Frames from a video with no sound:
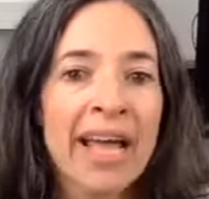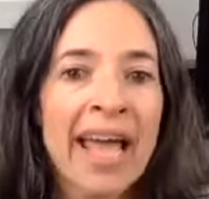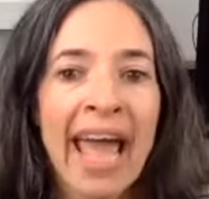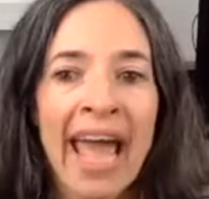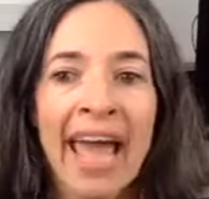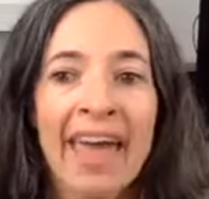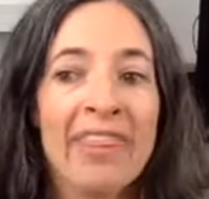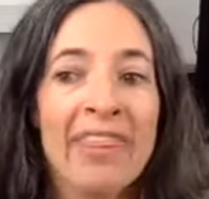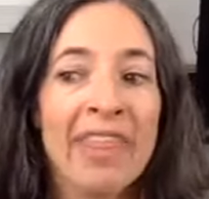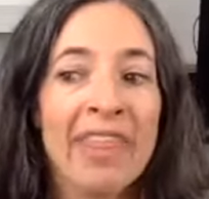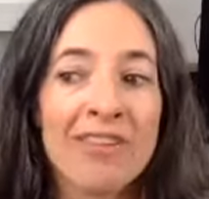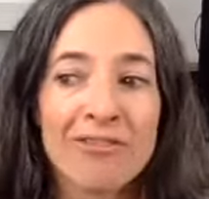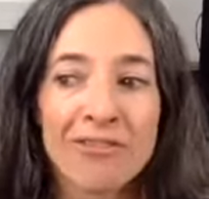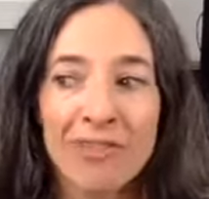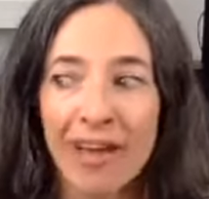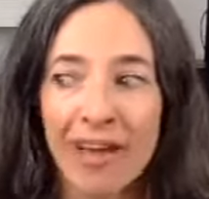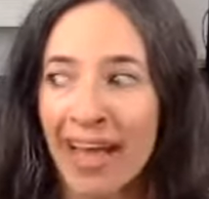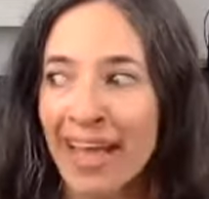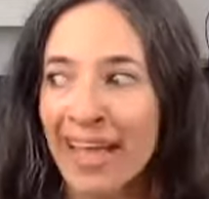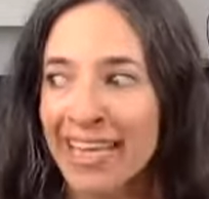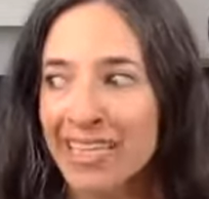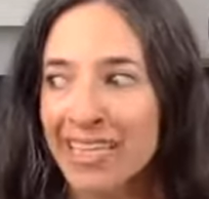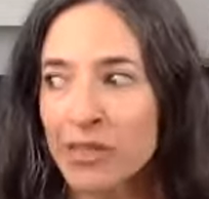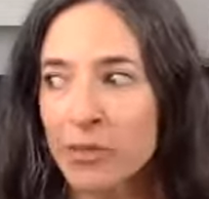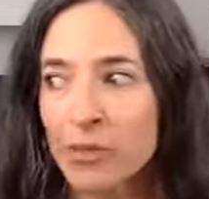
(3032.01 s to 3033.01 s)
And they
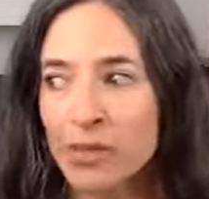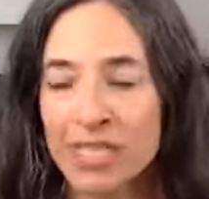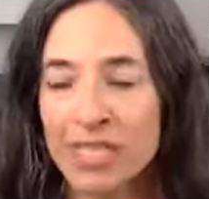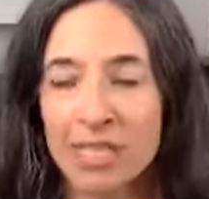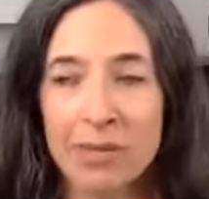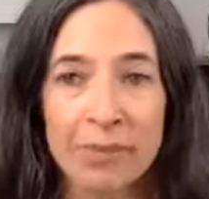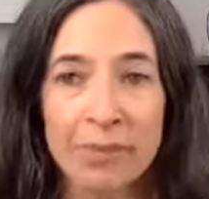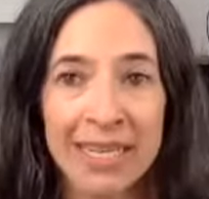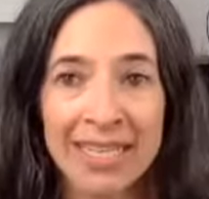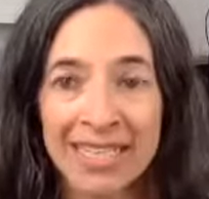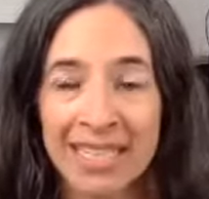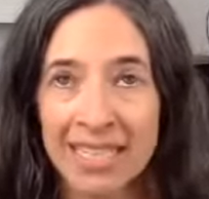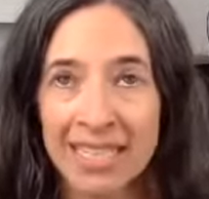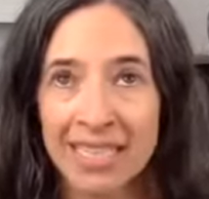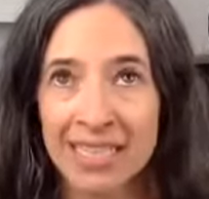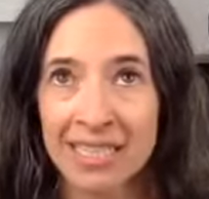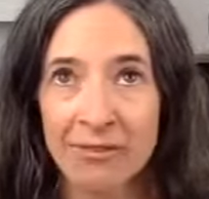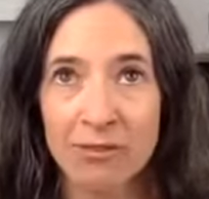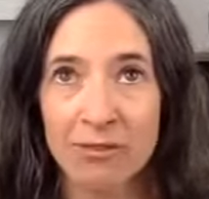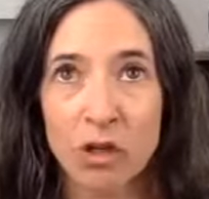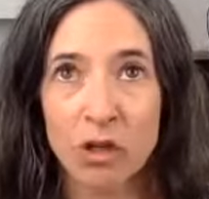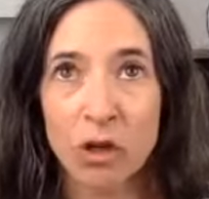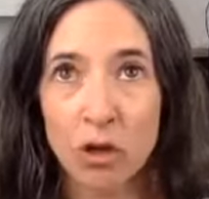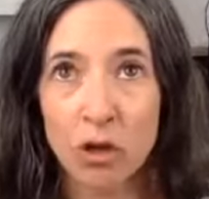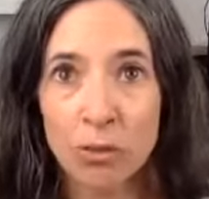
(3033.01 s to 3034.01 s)
find, what's amazing is if
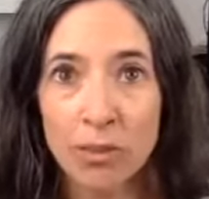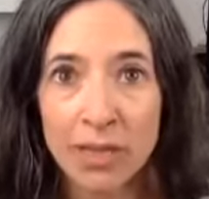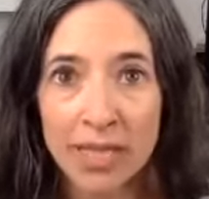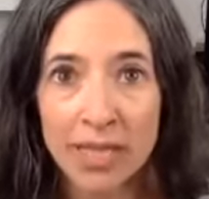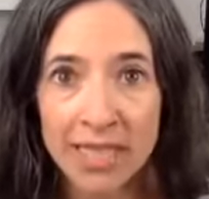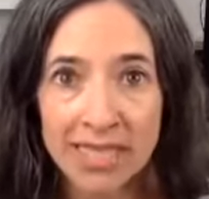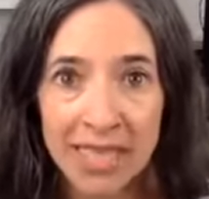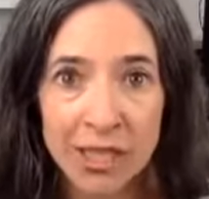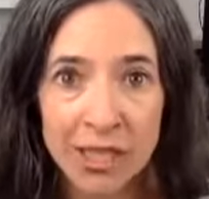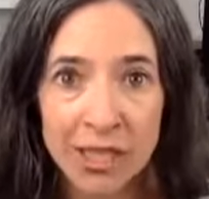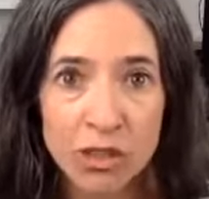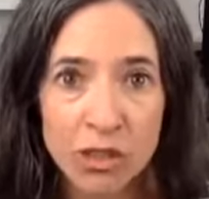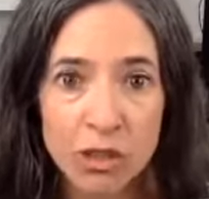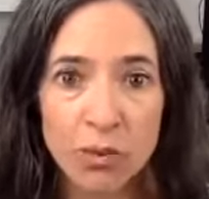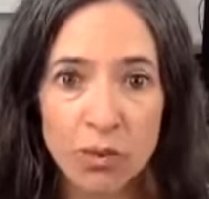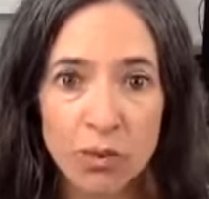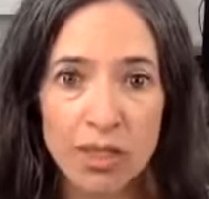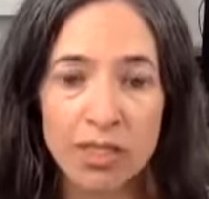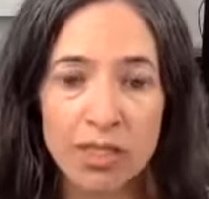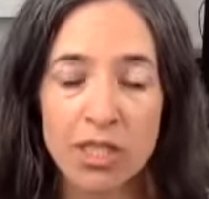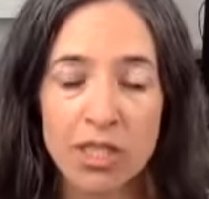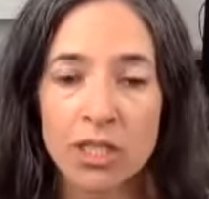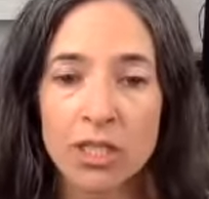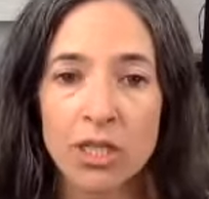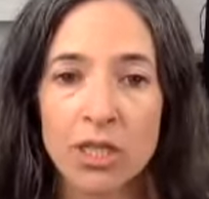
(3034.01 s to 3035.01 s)
nobody tells you what
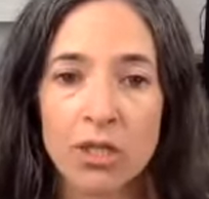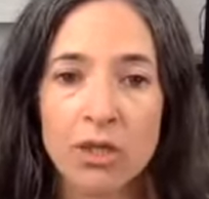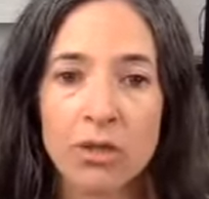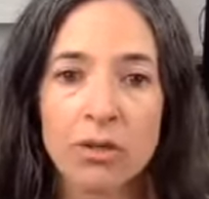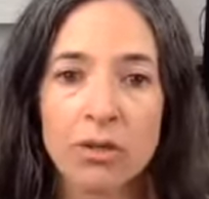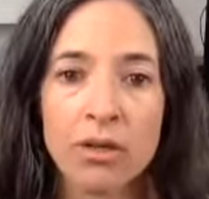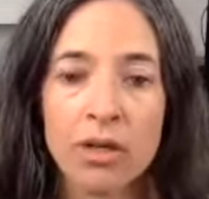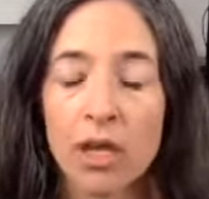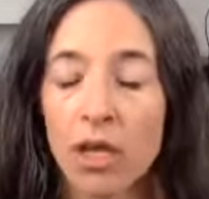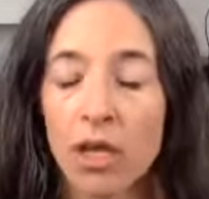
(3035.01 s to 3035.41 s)
to do,